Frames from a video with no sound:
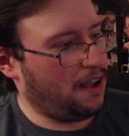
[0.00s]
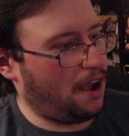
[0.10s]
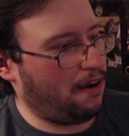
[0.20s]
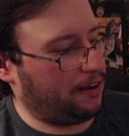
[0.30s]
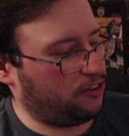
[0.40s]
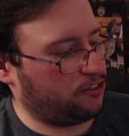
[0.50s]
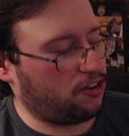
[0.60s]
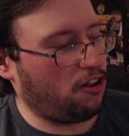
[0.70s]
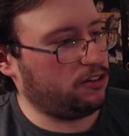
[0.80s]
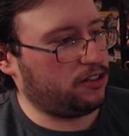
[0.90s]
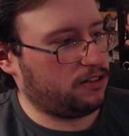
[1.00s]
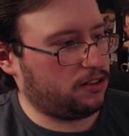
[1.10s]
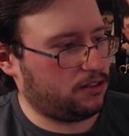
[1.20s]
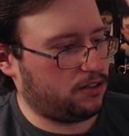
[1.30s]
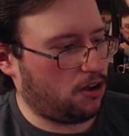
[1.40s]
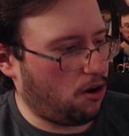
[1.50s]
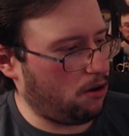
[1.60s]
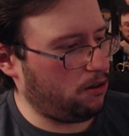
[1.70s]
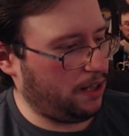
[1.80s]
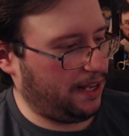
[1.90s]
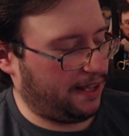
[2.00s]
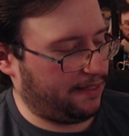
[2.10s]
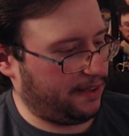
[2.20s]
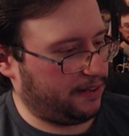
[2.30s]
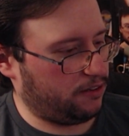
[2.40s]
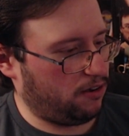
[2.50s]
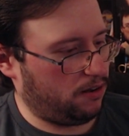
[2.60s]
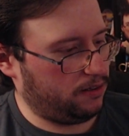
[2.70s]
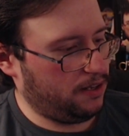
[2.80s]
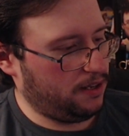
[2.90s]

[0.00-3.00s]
All right, so it's called Calling, I think it's called.